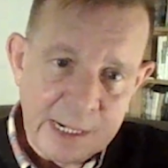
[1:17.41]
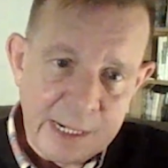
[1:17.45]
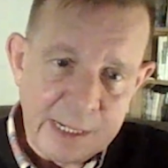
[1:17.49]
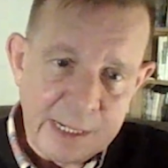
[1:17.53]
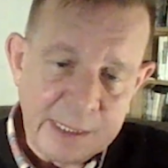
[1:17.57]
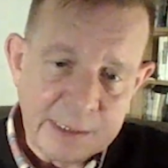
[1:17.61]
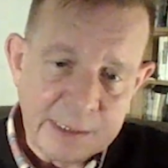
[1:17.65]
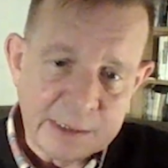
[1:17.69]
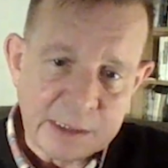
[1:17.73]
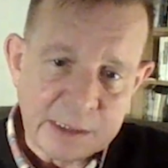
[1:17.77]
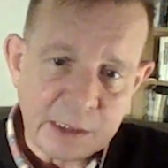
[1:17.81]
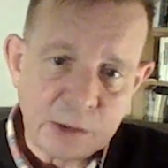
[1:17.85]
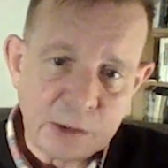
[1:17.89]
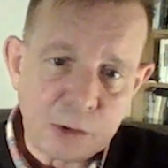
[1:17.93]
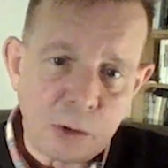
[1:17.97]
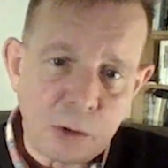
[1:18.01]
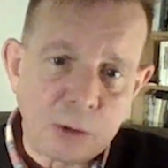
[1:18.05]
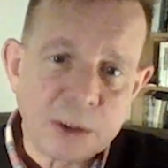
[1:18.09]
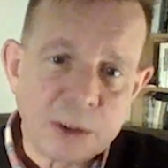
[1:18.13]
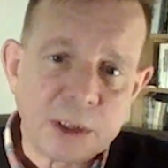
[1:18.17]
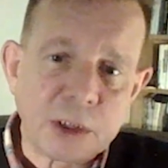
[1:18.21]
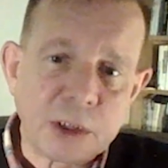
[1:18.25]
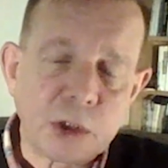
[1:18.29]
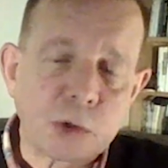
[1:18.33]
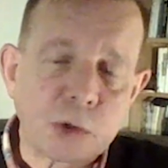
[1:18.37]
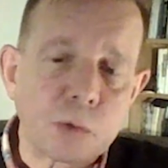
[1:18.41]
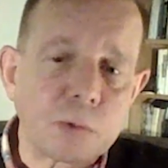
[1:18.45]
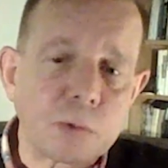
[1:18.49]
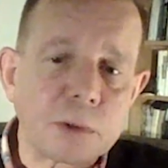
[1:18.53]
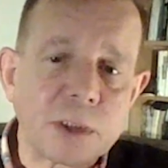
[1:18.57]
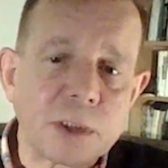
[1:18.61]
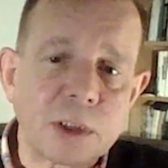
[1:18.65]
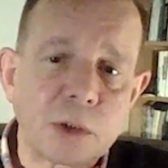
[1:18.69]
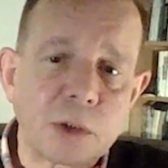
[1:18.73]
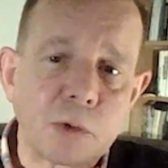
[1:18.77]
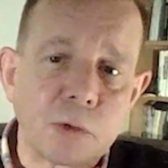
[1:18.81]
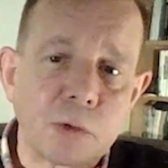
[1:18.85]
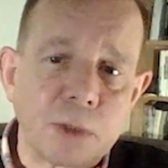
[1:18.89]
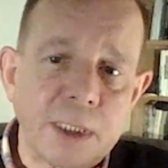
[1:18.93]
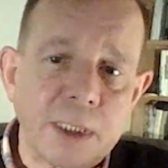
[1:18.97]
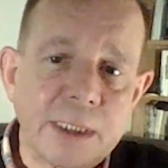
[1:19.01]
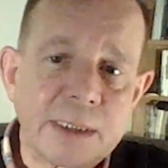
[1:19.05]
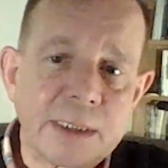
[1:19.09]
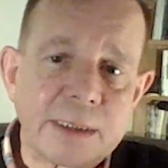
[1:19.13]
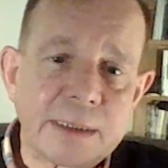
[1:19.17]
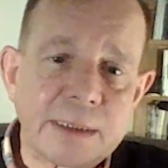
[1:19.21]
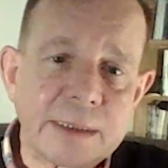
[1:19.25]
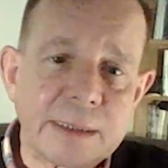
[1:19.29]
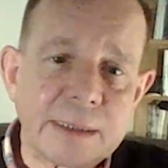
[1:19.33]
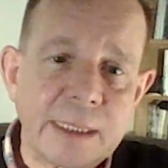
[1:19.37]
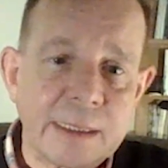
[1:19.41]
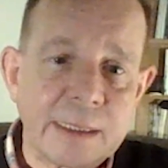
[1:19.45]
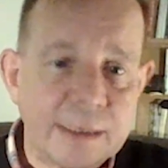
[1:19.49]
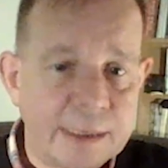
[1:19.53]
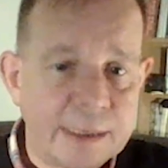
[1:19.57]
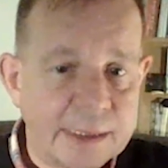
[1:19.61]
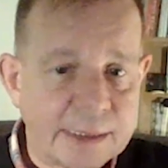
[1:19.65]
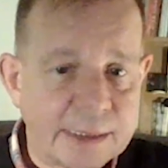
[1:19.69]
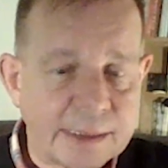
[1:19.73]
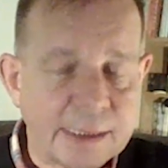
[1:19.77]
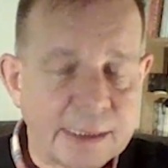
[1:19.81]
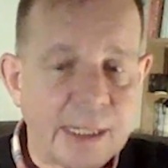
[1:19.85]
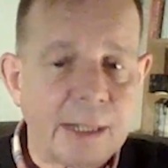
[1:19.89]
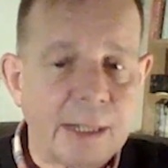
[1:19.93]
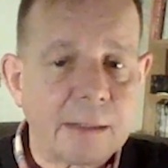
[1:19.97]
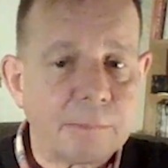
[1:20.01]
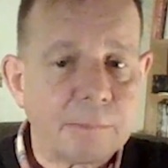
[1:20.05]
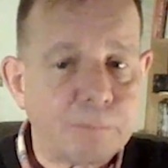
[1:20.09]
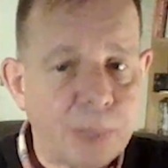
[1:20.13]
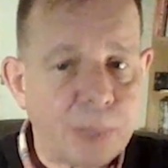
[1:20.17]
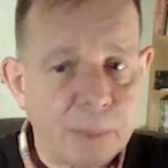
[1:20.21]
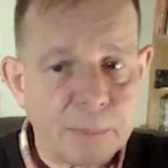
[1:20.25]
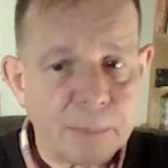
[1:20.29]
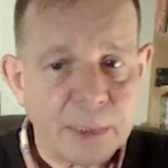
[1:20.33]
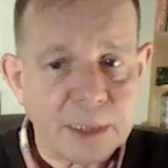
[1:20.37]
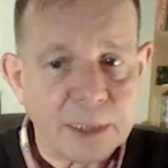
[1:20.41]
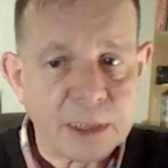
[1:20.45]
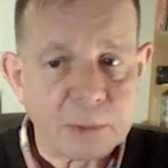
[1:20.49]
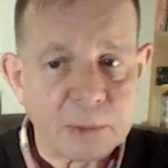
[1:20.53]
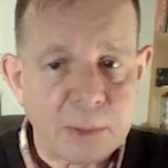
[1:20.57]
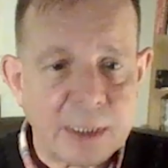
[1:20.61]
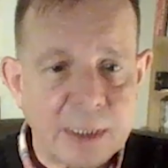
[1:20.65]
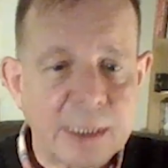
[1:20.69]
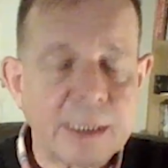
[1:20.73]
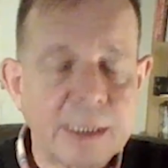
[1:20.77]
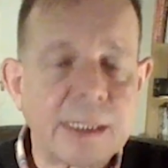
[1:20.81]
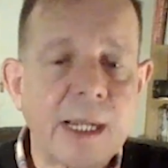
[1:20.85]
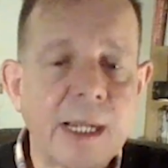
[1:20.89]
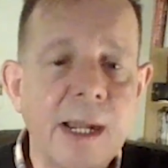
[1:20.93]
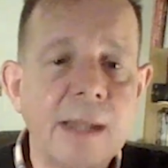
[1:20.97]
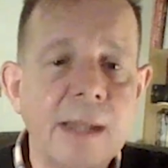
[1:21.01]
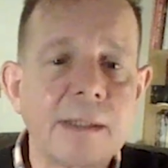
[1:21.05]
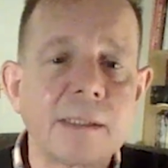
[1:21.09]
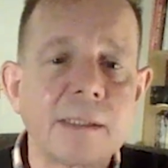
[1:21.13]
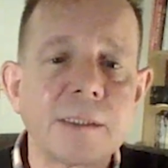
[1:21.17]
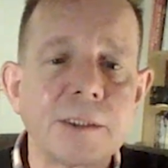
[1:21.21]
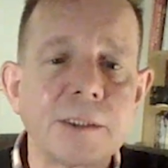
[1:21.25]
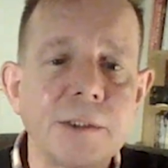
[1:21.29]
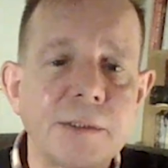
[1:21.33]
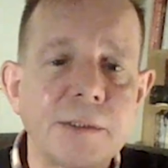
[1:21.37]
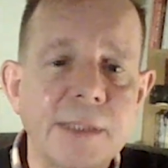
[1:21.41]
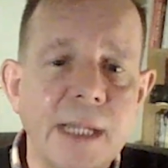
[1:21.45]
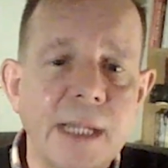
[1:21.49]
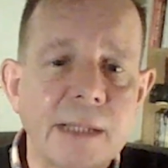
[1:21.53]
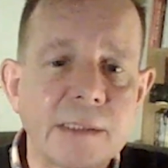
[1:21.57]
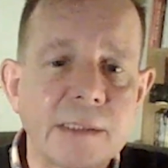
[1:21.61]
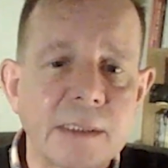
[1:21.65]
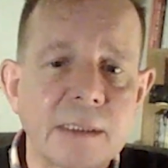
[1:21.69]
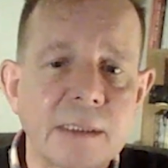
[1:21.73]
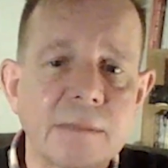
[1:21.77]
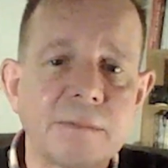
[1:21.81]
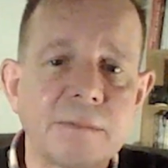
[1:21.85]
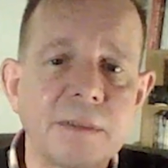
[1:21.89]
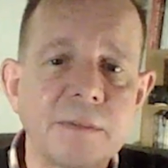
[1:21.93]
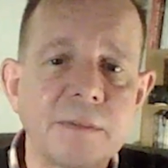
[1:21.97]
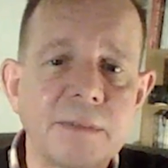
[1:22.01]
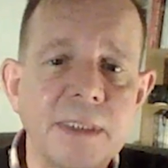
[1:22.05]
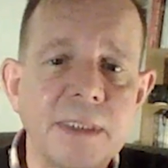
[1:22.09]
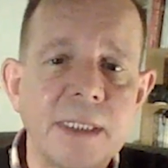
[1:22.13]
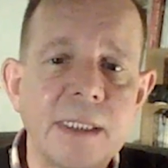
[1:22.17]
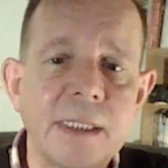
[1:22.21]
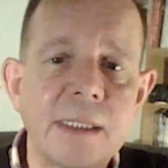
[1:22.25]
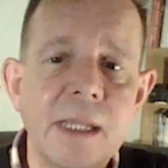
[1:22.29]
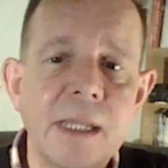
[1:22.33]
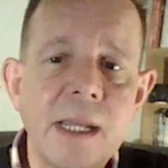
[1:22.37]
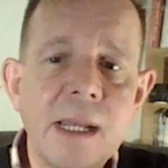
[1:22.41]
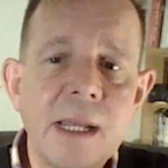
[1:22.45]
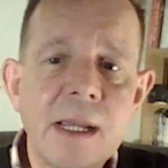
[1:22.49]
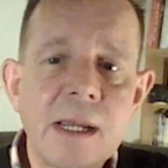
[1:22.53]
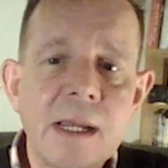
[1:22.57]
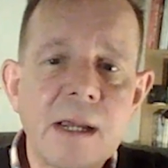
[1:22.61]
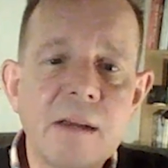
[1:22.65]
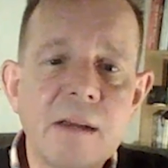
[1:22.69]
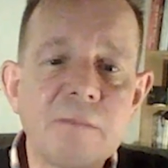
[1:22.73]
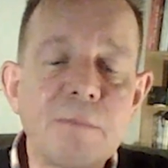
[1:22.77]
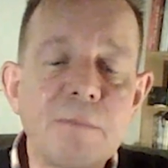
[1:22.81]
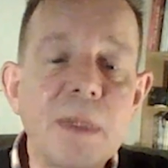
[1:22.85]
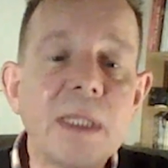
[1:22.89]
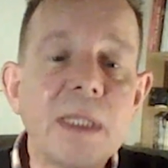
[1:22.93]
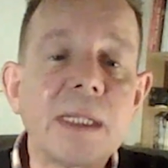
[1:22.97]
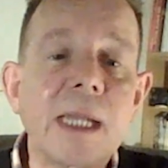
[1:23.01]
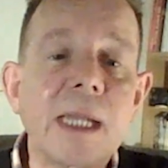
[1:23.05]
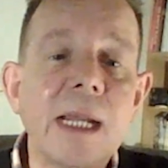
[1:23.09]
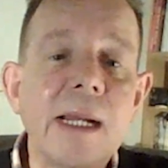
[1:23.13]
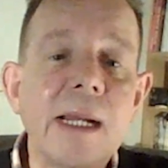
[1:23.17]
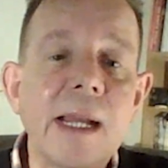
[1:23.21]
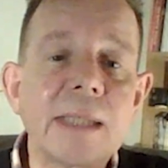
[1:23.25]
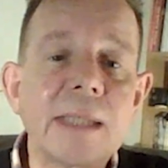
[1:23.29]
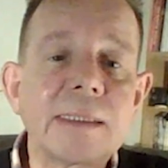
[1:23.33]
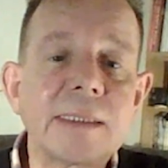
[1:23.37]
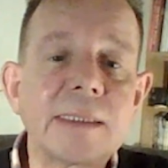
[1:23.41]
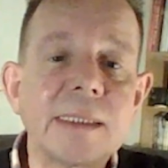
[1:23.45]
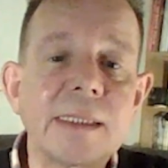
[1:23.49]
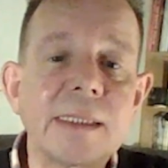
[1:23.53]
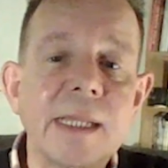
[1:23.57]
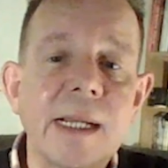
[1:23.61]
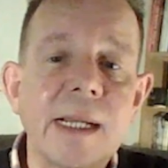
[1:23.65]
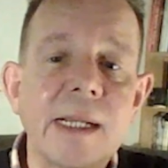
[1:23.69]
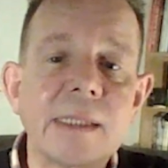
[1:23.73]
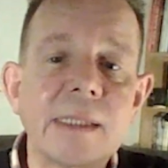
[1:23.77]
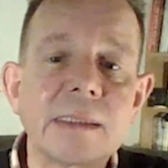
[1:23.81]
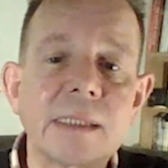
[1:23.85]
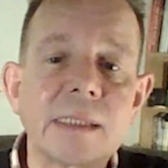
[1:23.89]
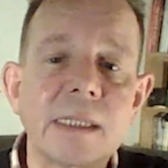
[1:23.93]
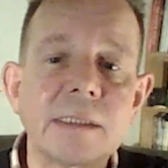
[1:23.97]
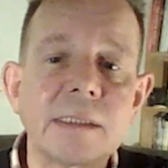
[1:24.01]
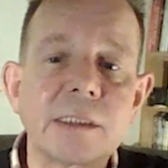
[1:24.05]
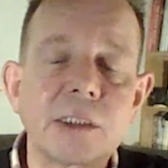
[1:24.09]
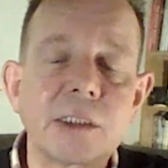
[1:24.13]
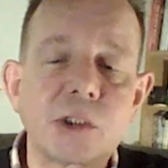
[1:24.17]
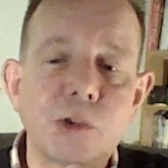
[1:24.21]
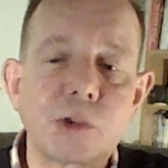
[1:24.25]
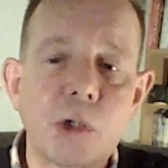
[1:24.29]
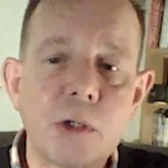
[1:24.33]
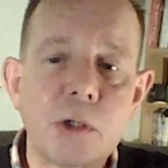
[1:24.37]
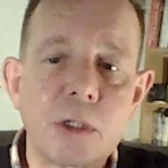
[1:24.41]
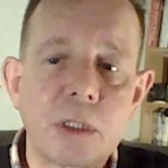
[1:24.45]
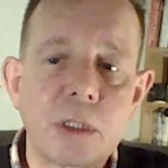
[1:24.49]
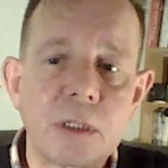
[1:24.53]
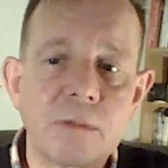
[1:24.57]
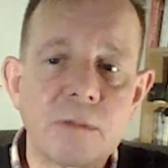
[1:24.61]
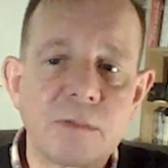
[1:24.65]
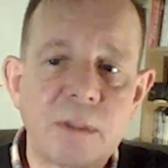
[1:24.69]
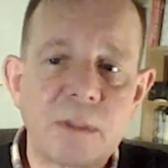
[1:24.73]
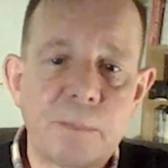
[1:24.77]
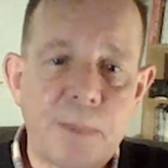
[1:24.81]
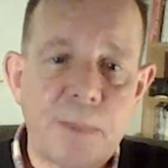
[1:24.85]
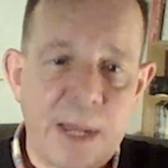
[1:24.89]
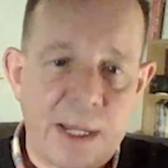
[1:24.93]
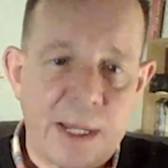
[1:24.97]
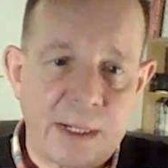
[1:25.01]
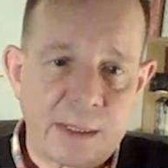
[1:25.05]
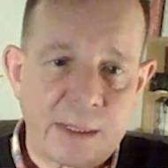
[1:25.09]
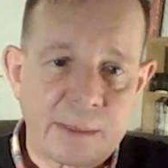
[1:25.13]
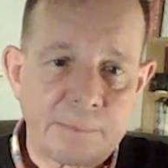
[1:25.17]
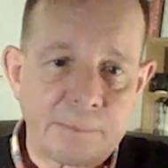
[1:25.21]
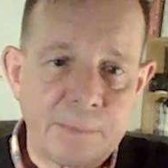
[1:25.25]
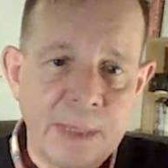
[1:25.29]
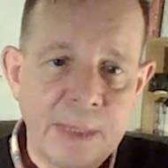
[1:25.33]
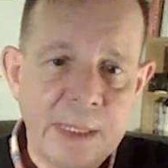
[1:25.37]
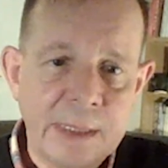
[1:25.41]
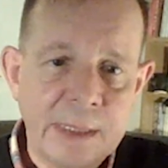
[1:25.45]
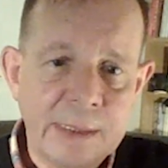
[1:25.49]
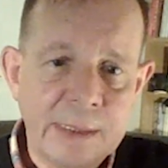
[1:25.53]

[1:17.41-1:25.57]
His lost short stories, at least unpublished when he died in 2015, have been collected as a stroke of the pen.